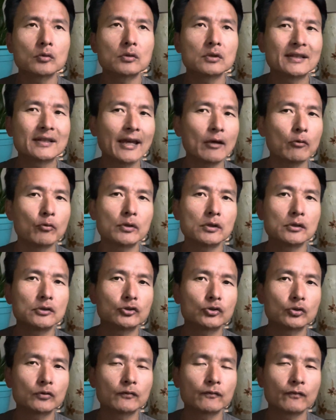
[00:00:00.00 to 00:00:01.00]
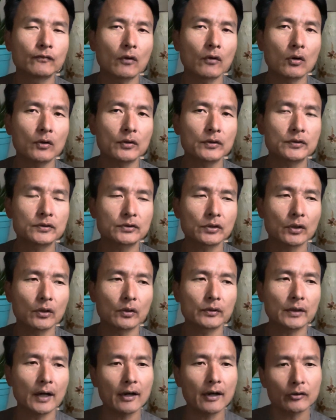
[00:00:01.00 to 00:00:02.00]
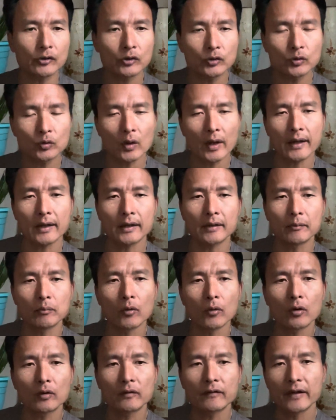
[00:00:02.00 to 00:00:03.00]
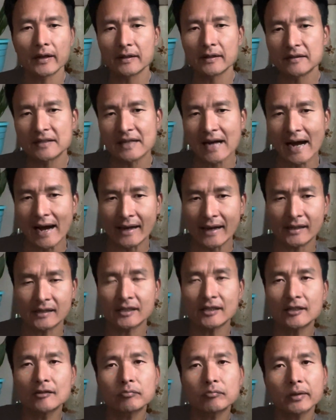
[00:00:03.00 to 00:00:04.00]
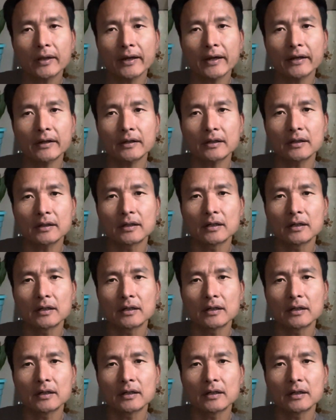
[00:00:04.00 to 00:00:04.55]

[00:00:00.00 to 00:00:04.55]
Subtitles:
they really should focus on, are you a more of a guiding player,